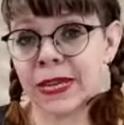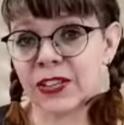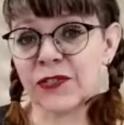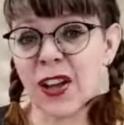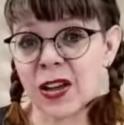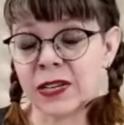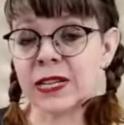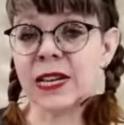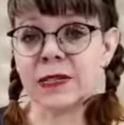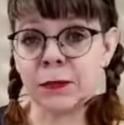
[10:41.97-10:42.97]
It's mine.
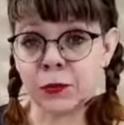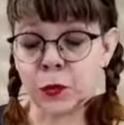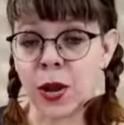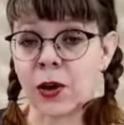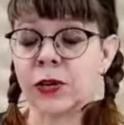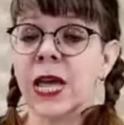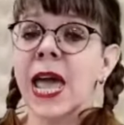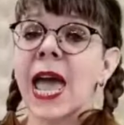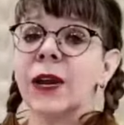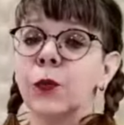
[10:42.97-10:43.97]
It doesn't move around.
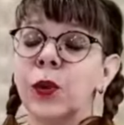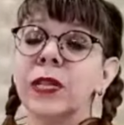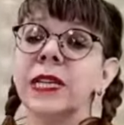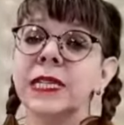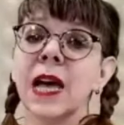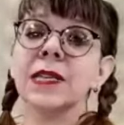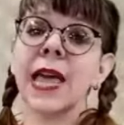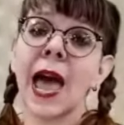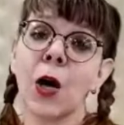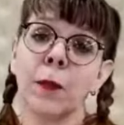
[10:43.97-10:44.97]
And it really does
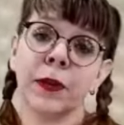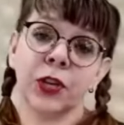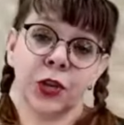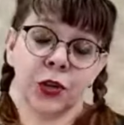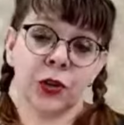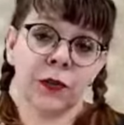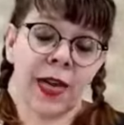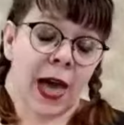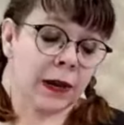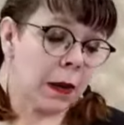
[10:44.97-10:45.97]
help cure
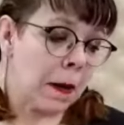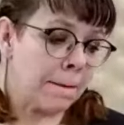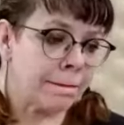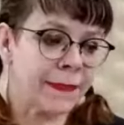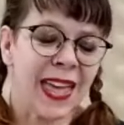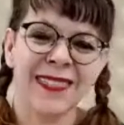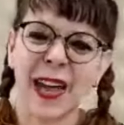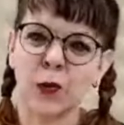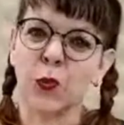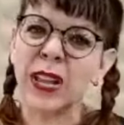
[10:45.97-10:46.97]
that um,
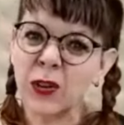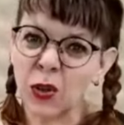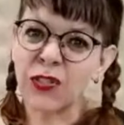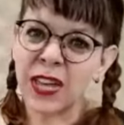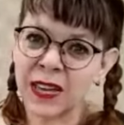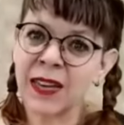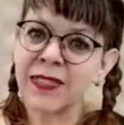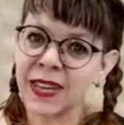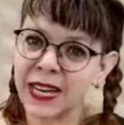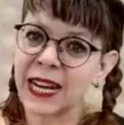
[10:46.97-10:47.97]
that wrinkle thing
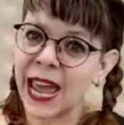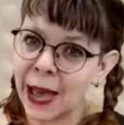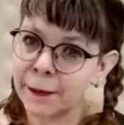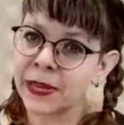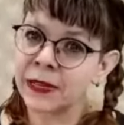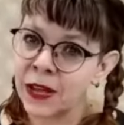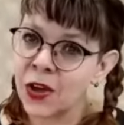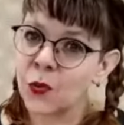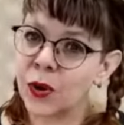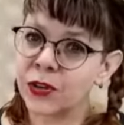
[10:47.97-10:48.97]
that can happen
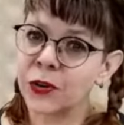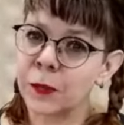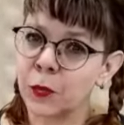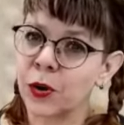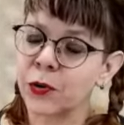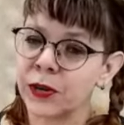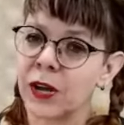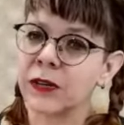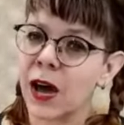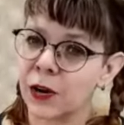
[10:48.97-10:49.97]
when you're embroidering
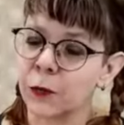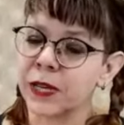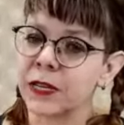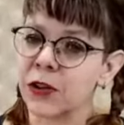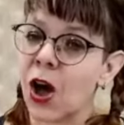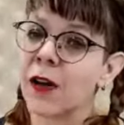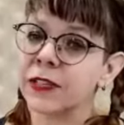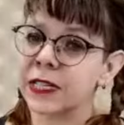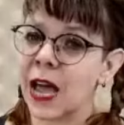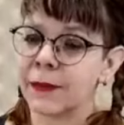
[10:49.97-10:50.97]
on cuddle because
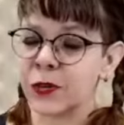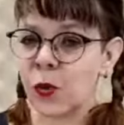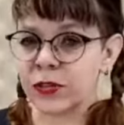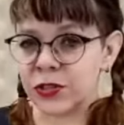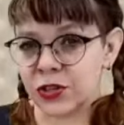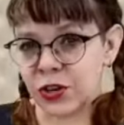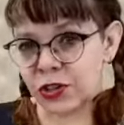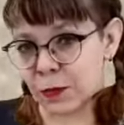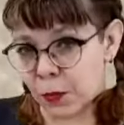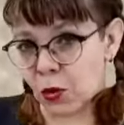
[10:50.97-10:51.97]
oftentimes it wants to
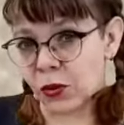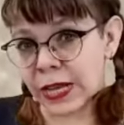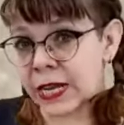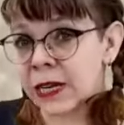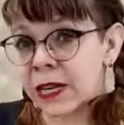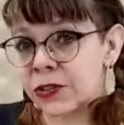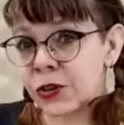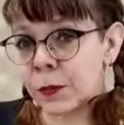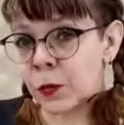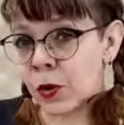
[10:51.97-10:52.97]
start to pull in as
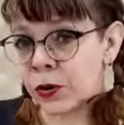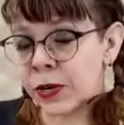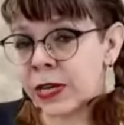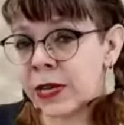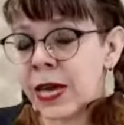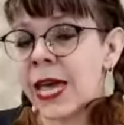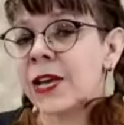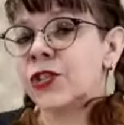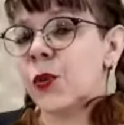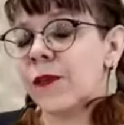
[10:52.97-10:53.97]
you're embroidering.
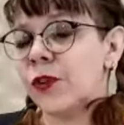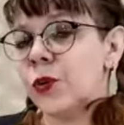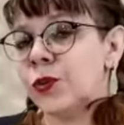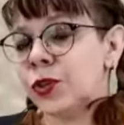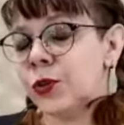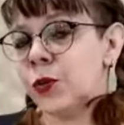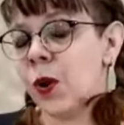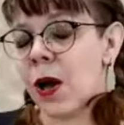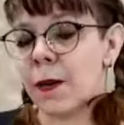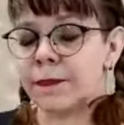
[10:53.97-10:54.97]
So if you do,
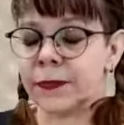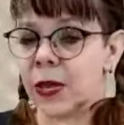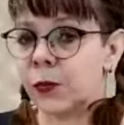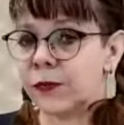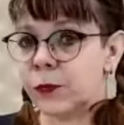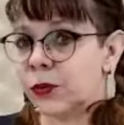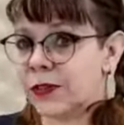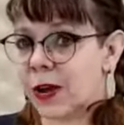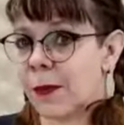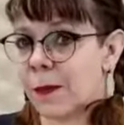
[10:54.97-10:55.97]
um, and we will
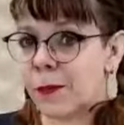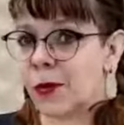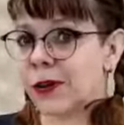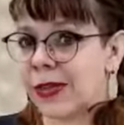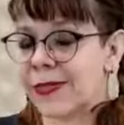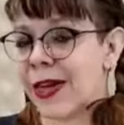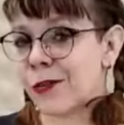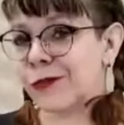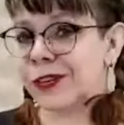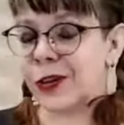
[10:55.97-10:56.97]
talk about more in that
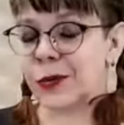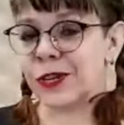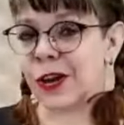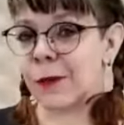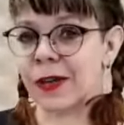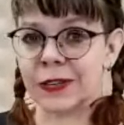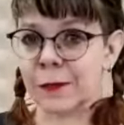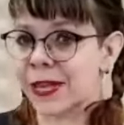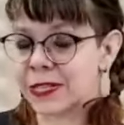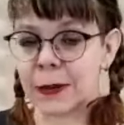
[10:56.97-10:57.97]
other video, we talk about like the
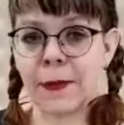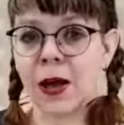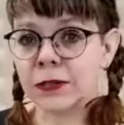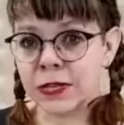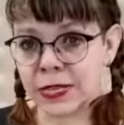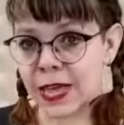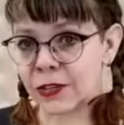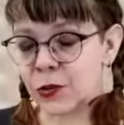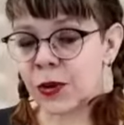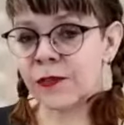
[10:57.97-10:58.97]
basting boxes and
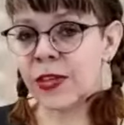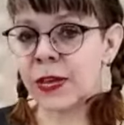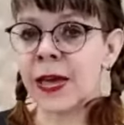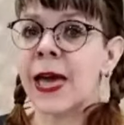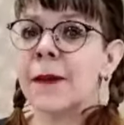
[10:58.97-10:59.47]
that sort of thing.